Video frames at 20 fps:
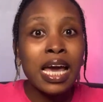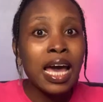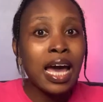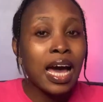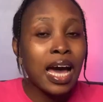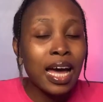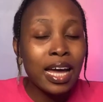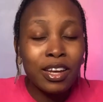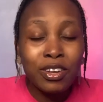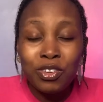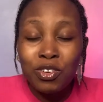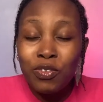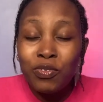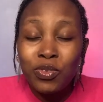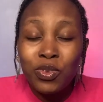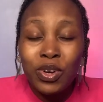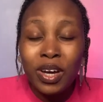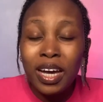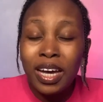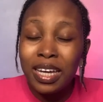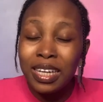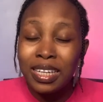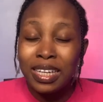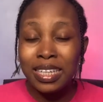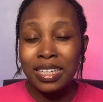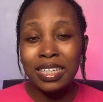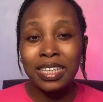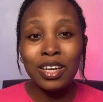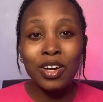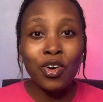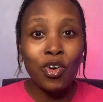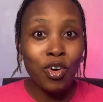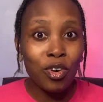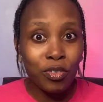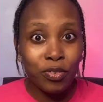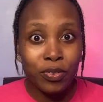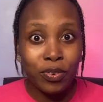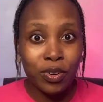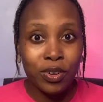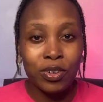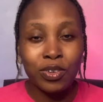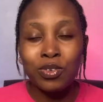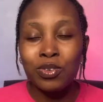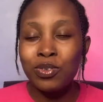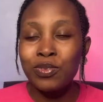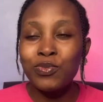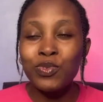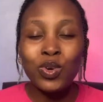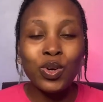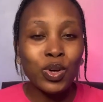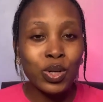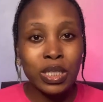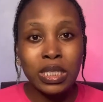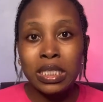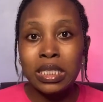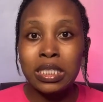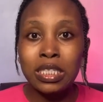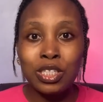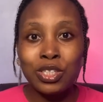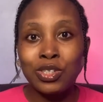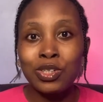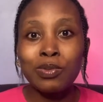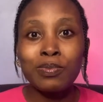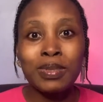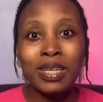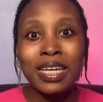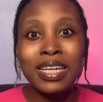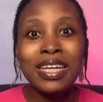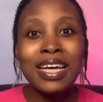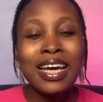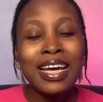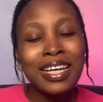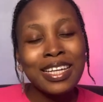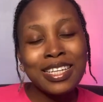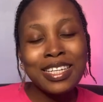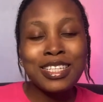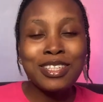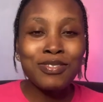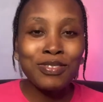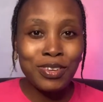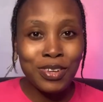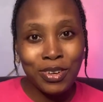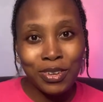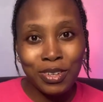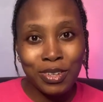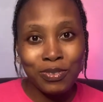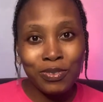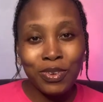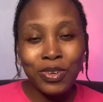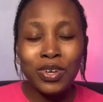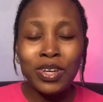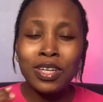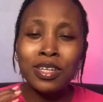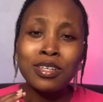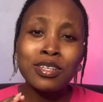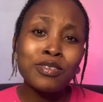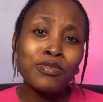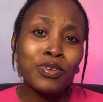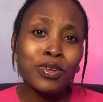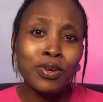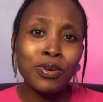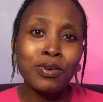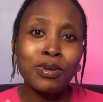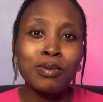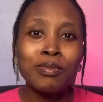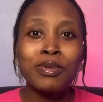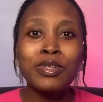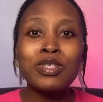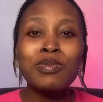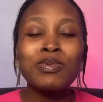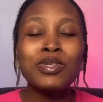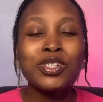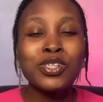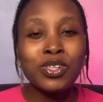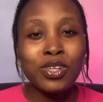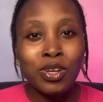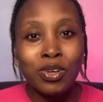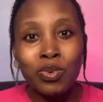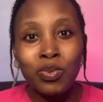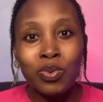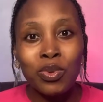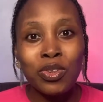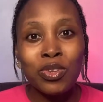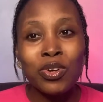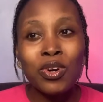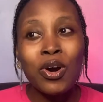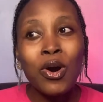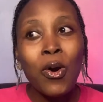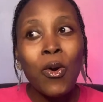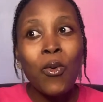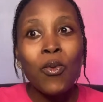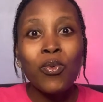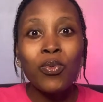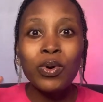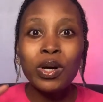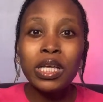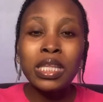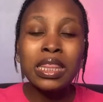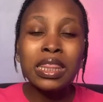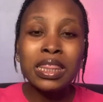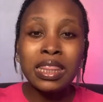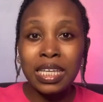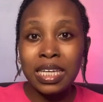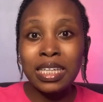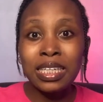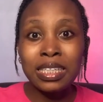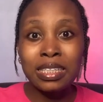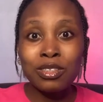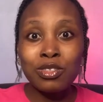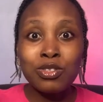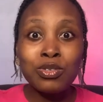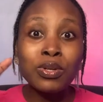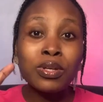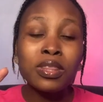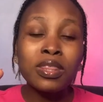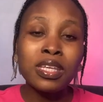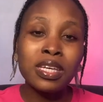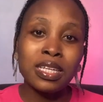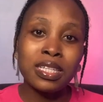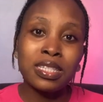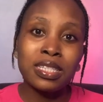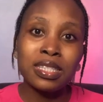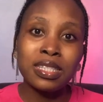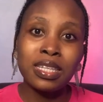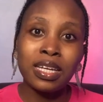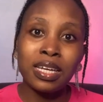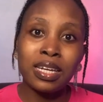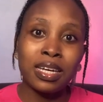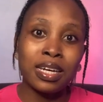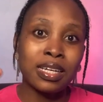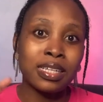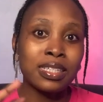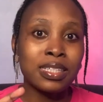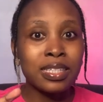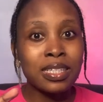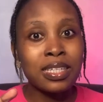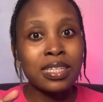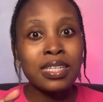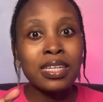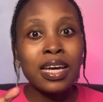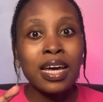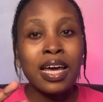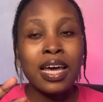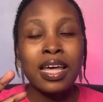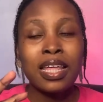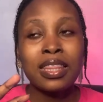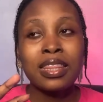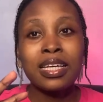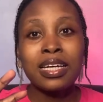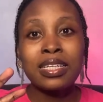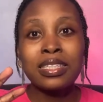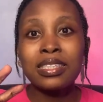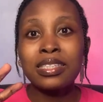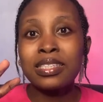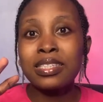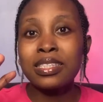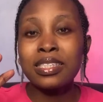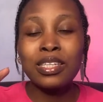and you've not had any offer, you've not gotten the job, then this video is for you. In this video, I'm going to be sharing with you two things that I did that's,